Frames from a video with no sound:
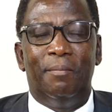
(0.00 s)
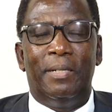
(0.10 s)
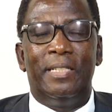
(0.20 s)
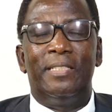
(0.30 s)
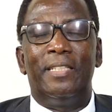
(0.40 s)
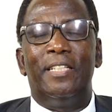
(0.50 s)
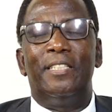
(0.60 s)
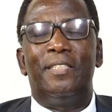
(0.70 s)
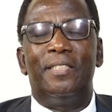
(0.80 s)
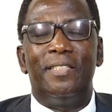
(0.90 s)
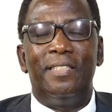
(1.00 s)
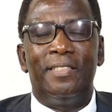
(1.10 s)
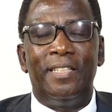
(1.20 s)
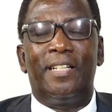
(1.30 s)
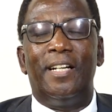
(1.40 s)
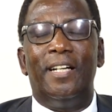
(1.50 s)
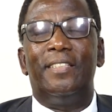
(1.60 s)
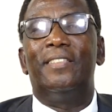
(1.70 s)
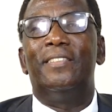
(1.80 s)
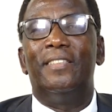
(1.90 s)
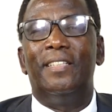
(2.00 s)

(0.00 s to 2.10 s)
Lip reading: But he says, take heart,